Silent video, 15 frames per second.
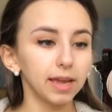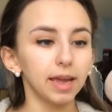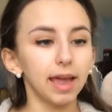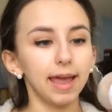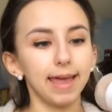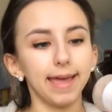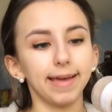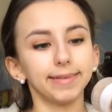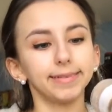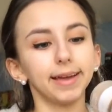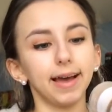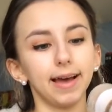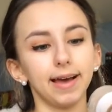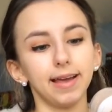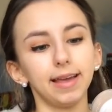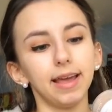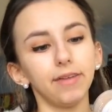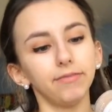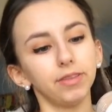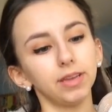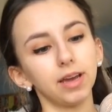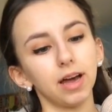And I have
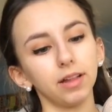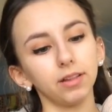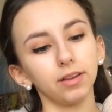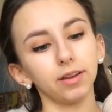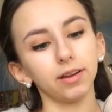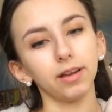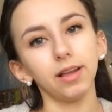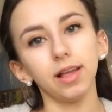the color